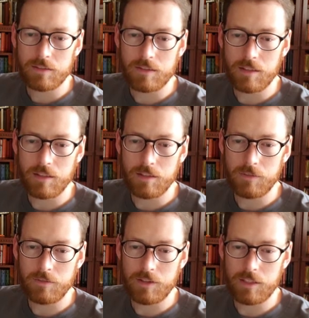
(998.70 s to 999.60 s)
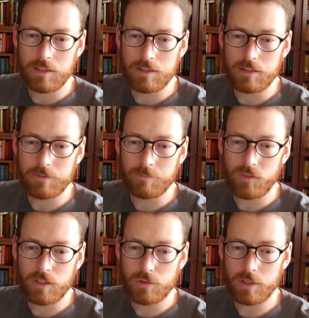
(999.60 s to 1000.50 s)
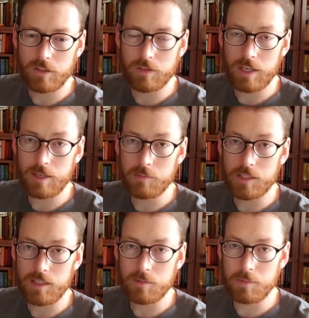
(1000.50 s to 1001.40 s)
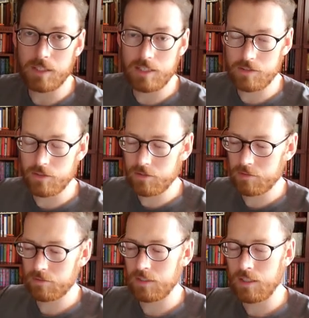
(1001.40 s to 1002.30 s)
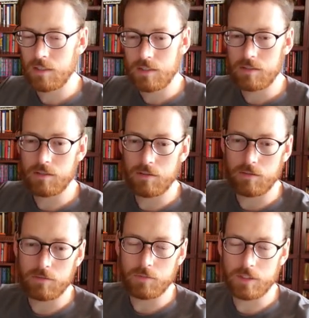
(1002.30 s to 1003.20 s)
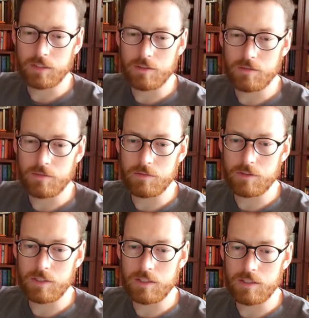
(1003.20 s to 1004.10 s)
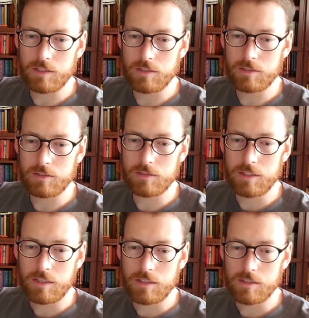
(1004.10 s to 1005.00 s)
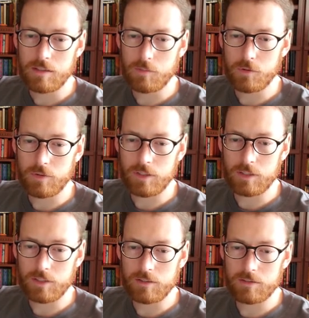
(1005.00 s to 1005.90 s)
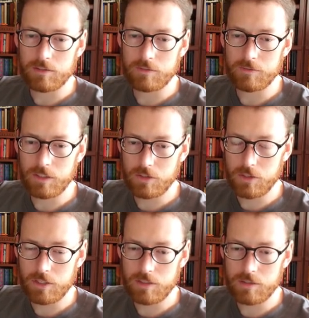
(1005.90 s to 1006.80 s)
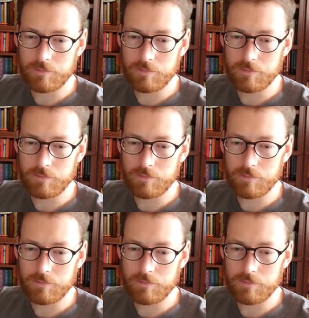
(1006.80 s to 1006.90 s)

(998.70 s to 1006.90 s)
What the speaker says: of the trigger timestamp Eastern. So we're going to use the substring function